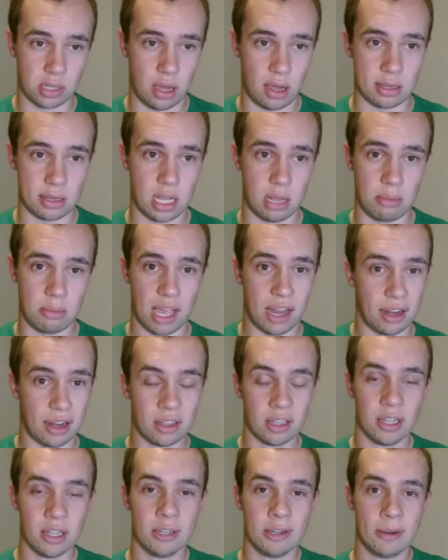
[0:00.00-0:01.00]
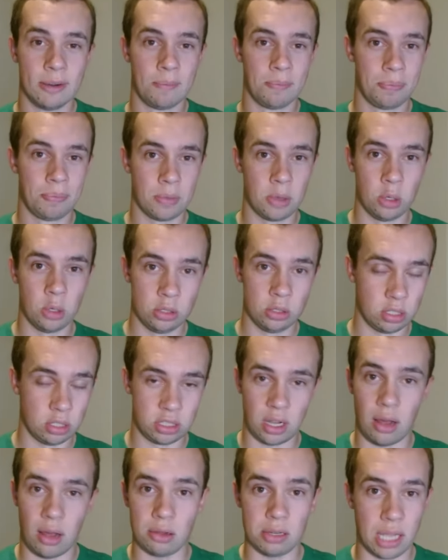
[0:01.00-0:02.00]
Dante Manning, who's a
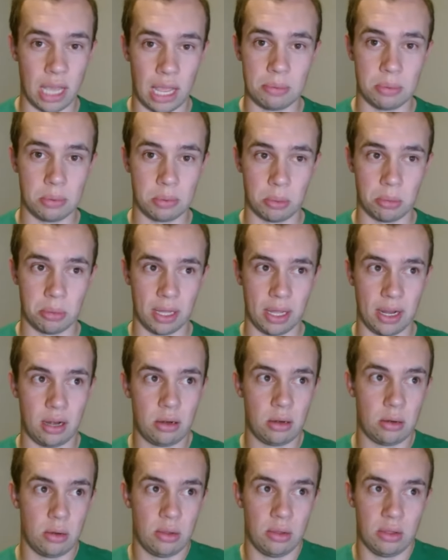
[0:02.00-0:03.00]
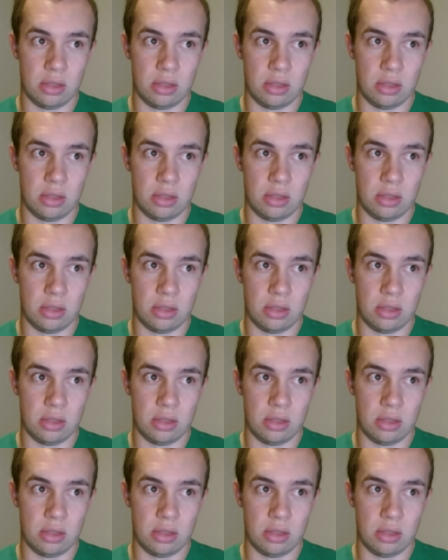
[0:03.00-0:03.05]
solid, capable player.